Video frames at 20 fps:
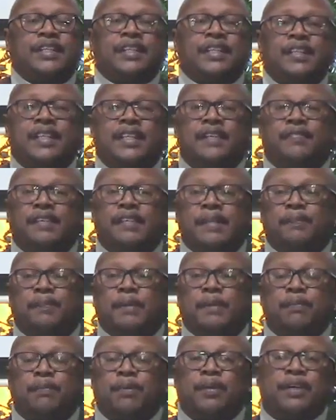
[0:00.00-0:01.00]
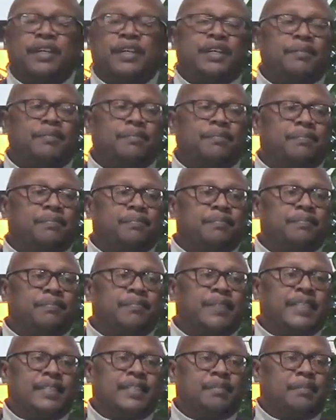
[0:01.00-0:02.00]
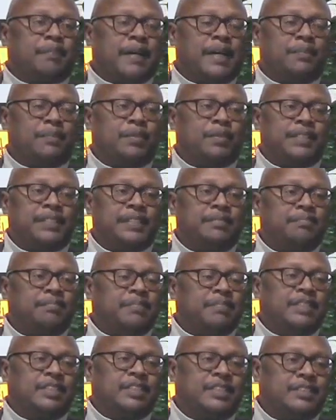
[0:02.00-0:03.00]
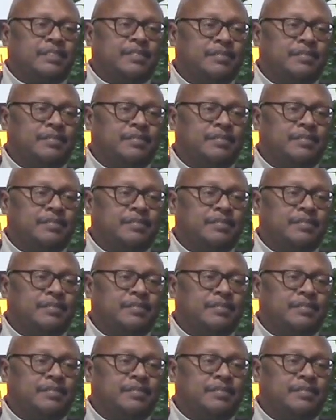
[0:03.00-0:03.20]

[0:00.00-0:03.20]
lifting people up that the Bible doesn't mention.